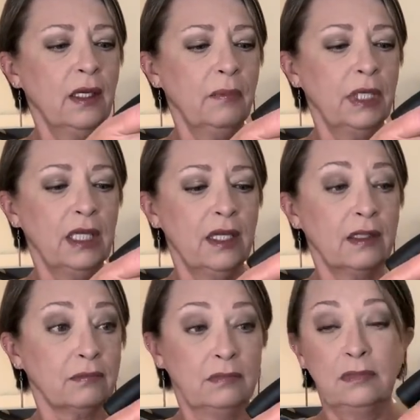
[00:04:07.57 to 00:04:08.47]
But the
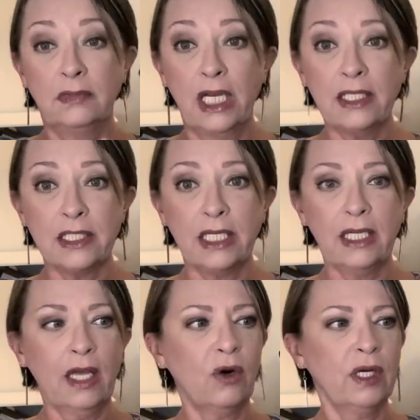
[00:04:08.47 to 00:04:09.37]
nice tea kettle.